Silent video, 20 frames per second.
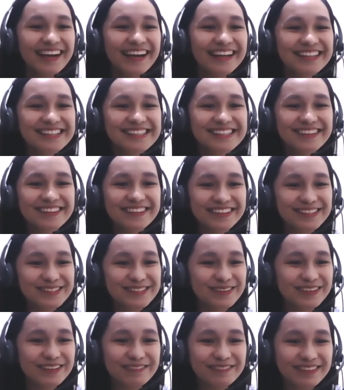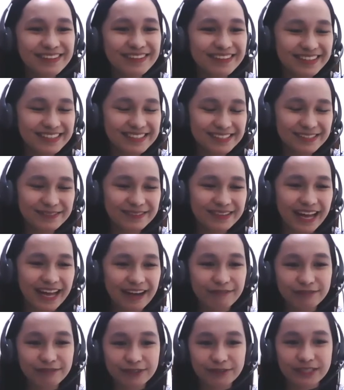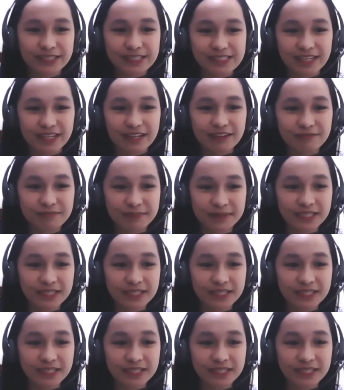And so that's one of the things that we have to resolve,